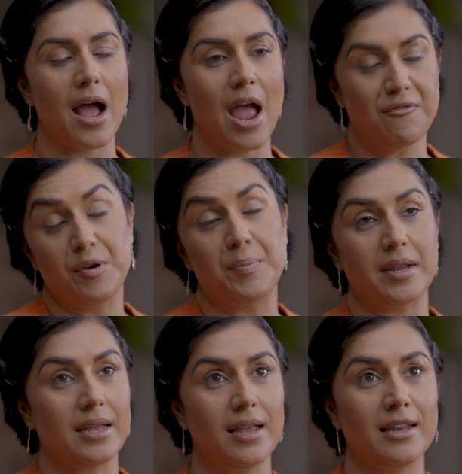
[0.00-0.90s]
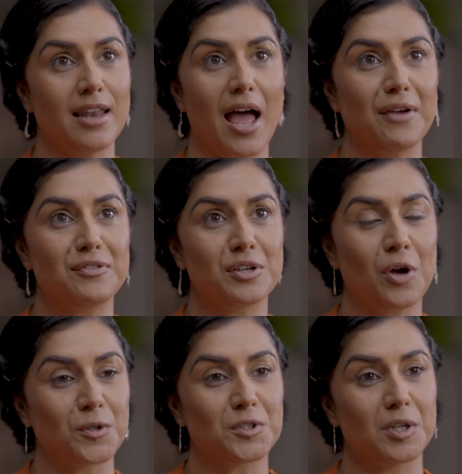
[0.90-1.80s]
everybody in life to
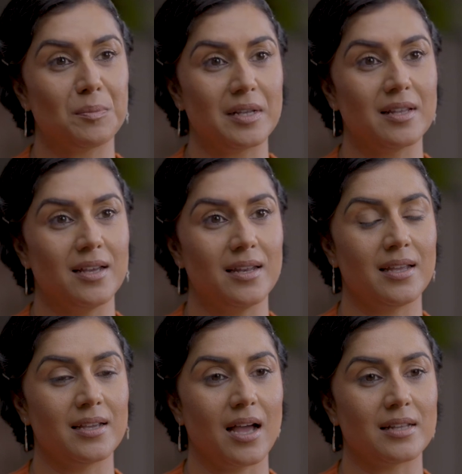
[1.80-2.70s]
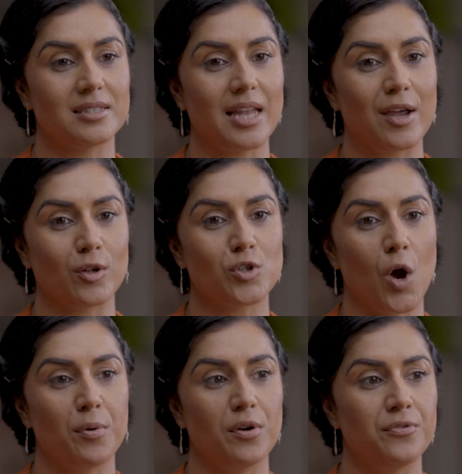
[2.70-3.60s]
constantly be learning and staying on
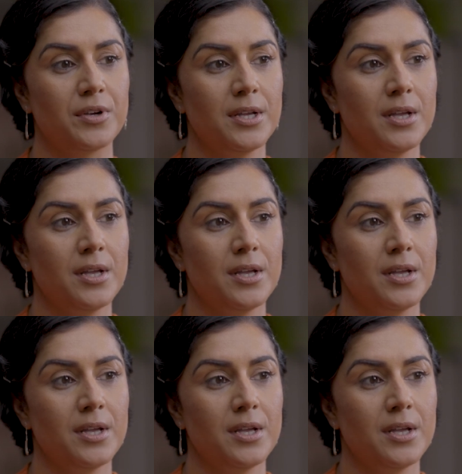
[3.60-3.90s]
top of